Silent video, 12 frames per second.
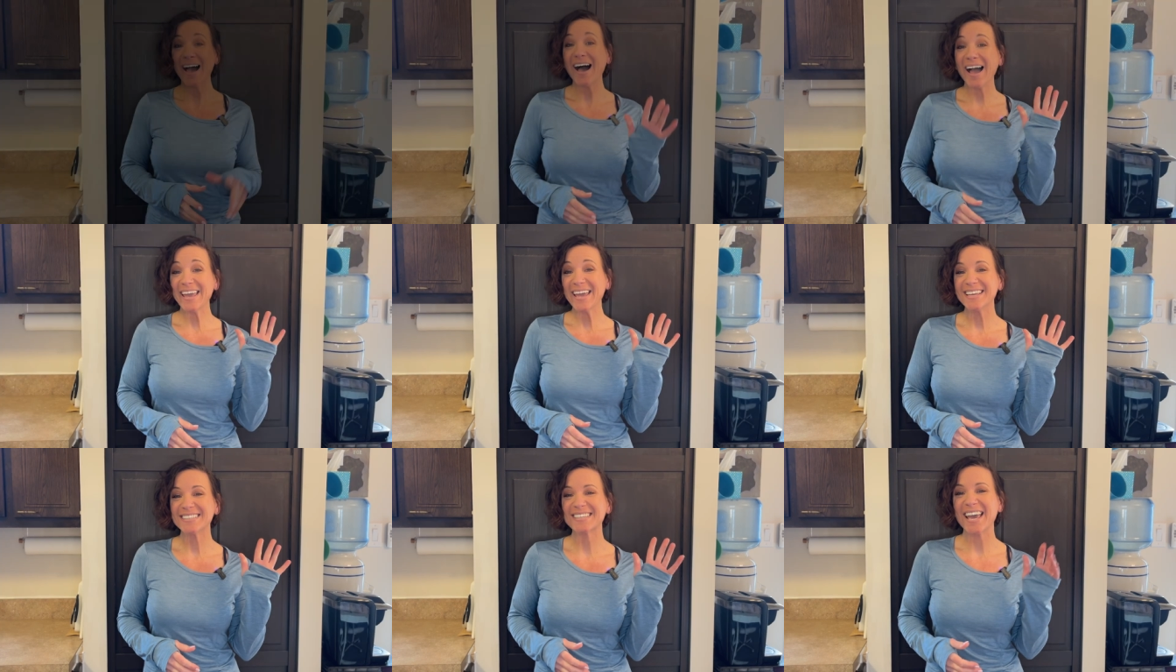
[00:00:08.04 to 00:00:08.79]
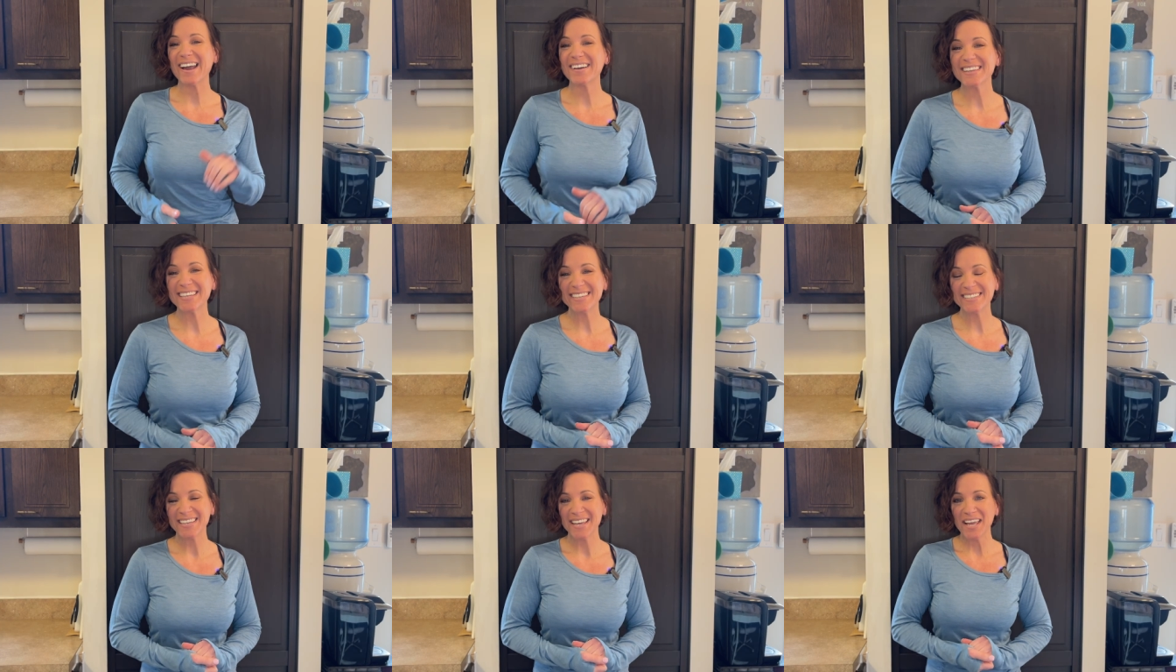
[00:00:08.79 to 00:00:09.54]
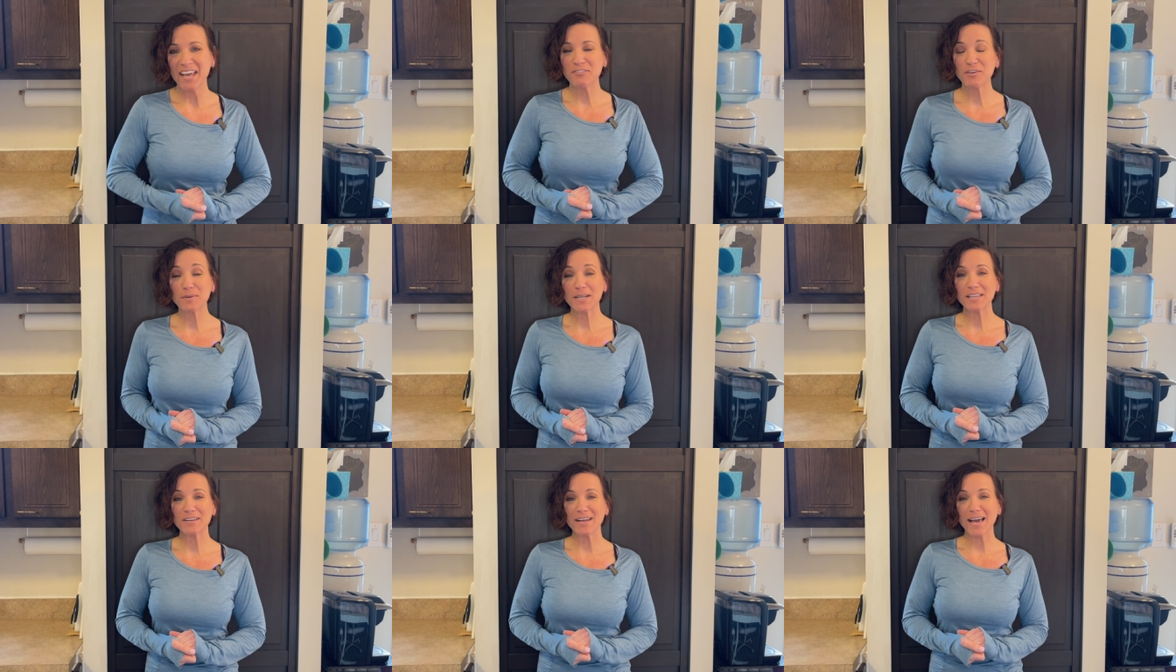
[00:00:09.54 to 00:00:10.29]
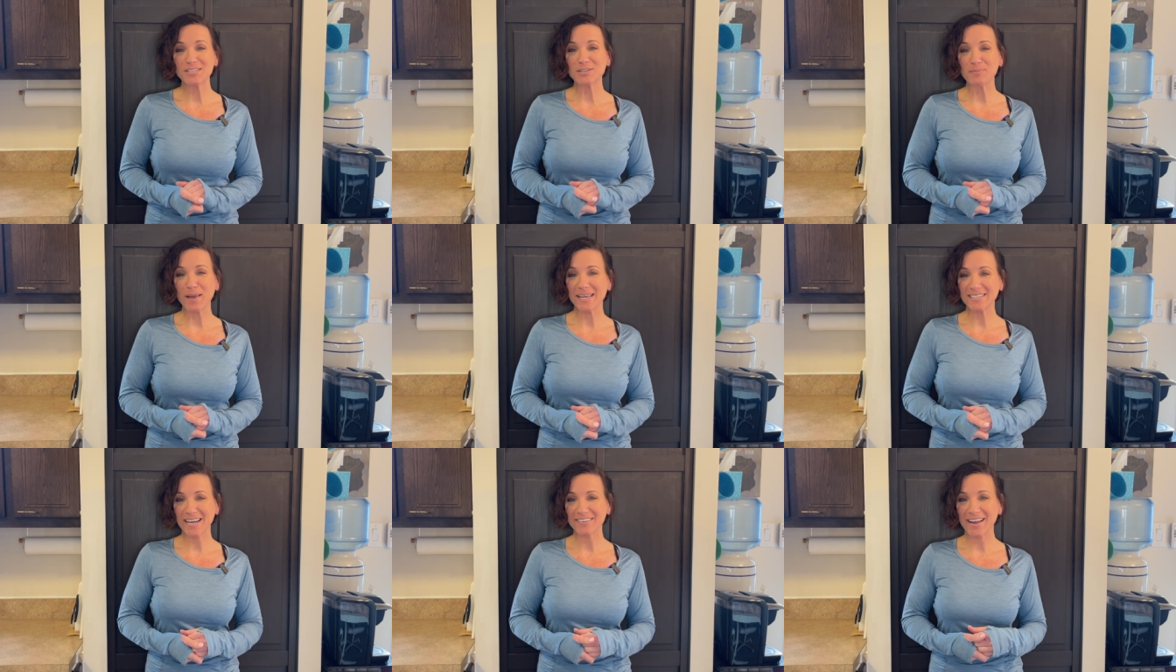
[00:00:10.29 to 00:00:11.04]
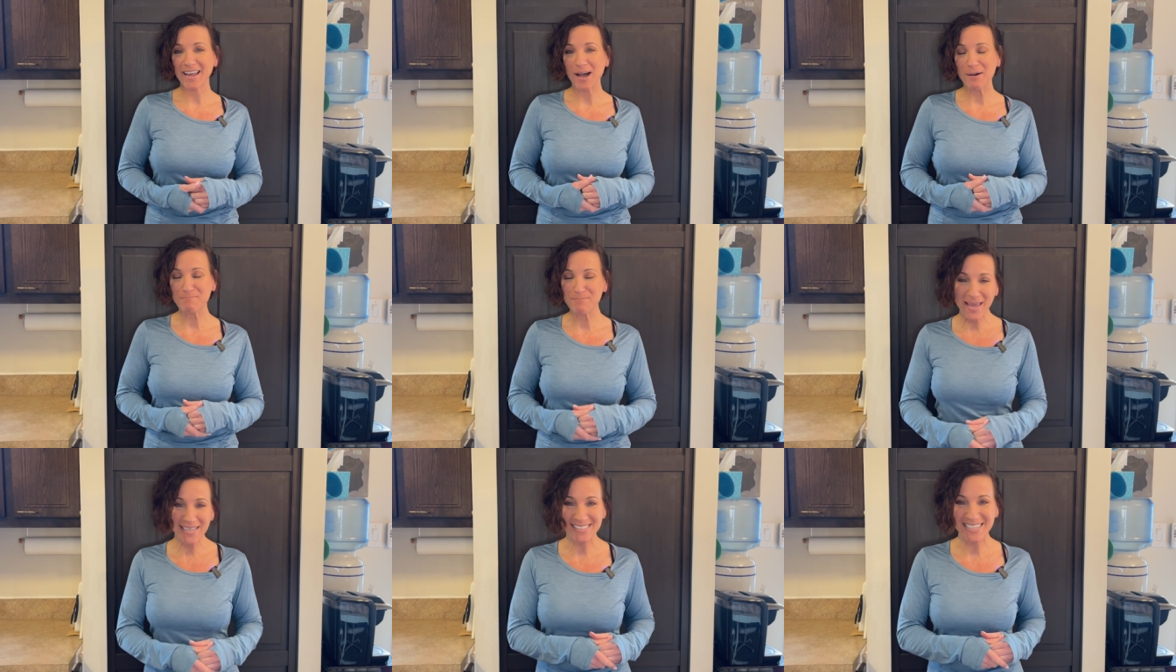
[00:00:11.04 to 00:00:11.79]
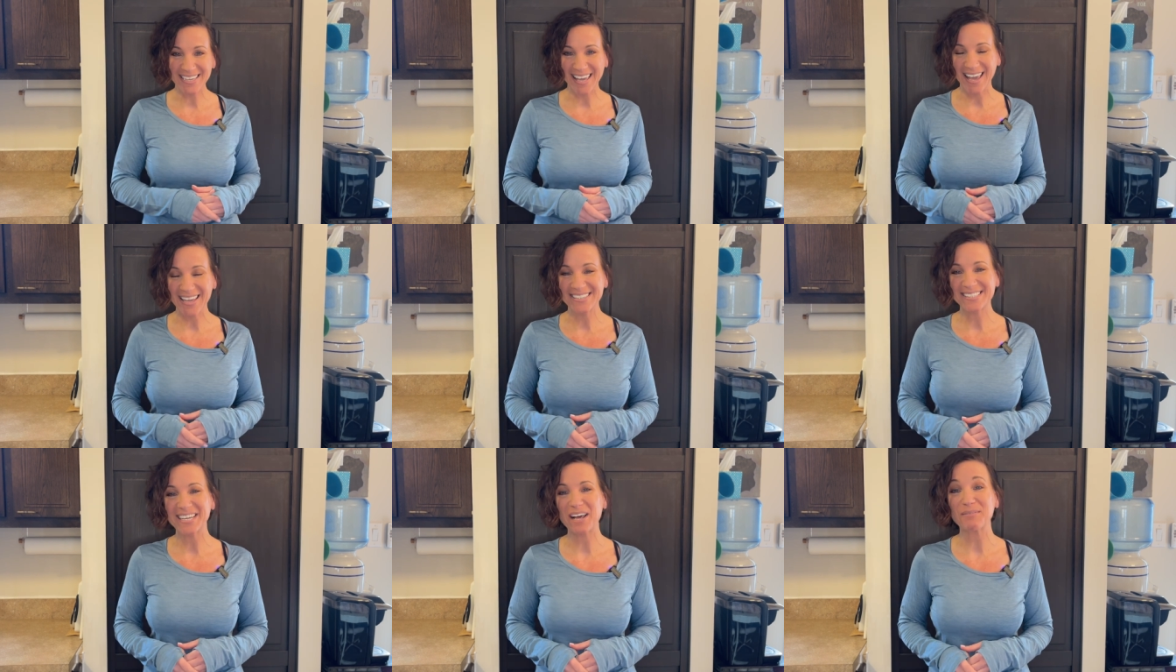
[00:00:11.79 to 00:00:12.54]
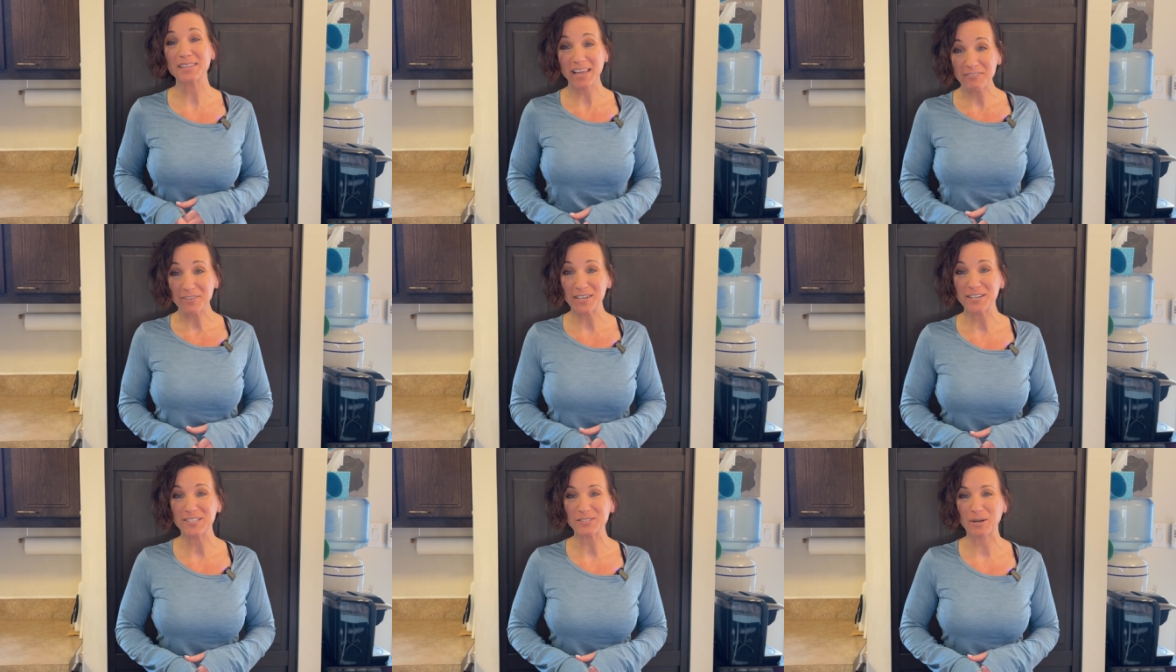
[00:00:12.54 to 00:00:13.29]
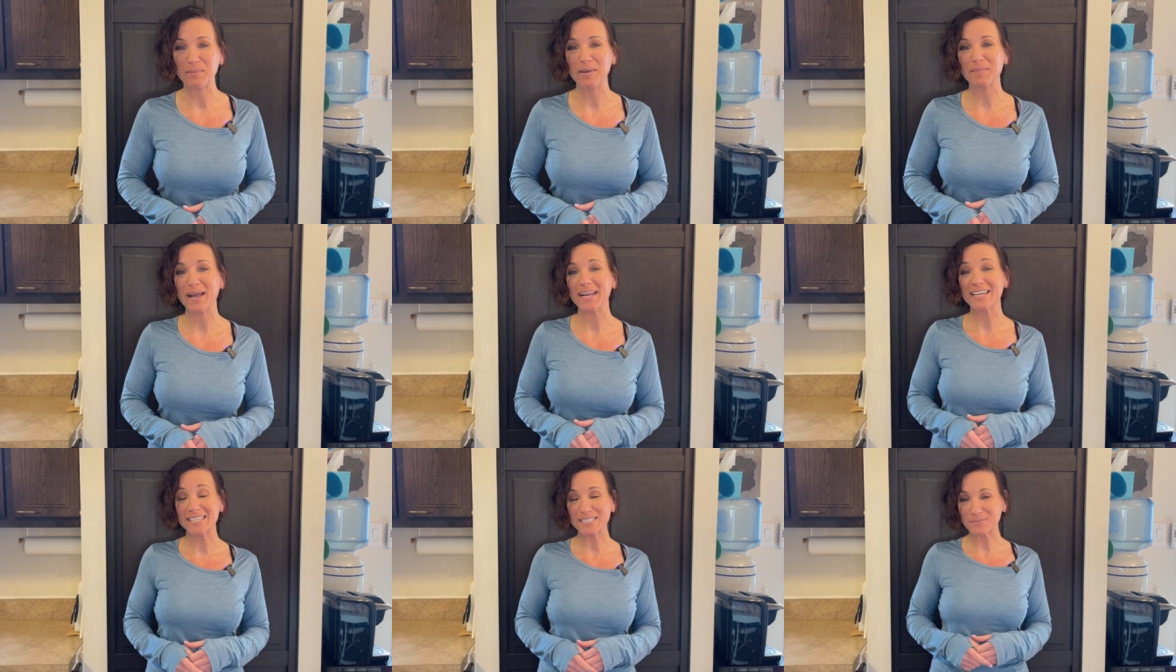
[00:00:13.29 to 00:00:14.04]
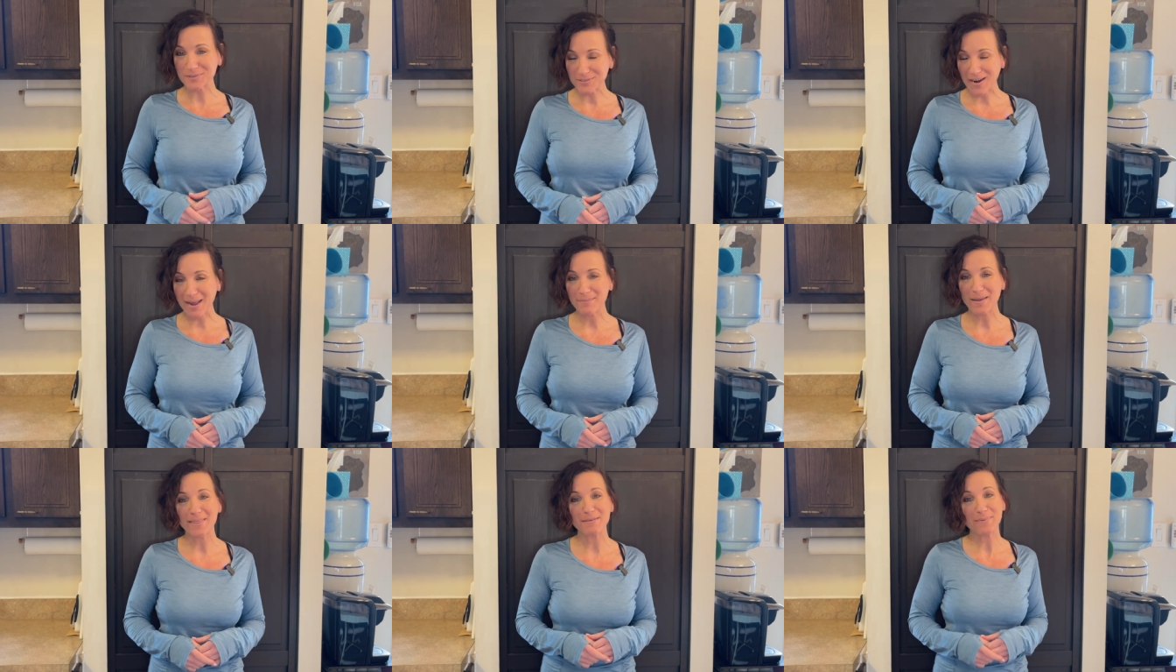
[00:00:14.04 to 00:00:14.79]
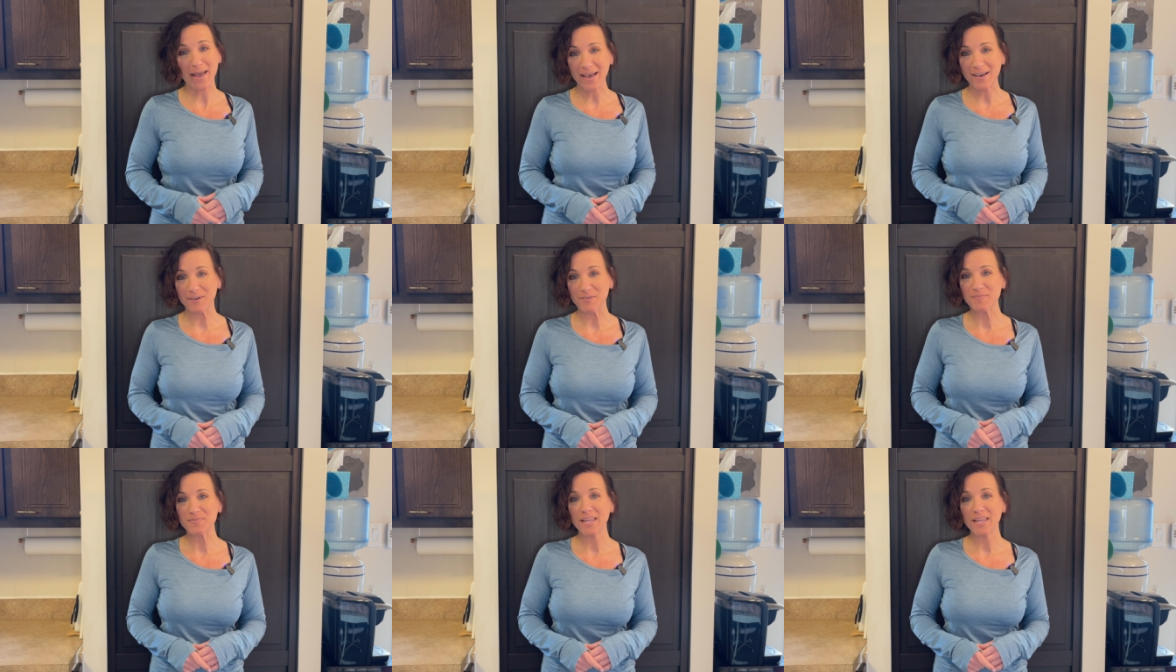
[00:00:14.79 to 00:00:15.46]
Hi, it's Carolyn. If you want to learn how to bake and decorate amazing cakes, then I would love for you to join me by hitting subscribe and the bell.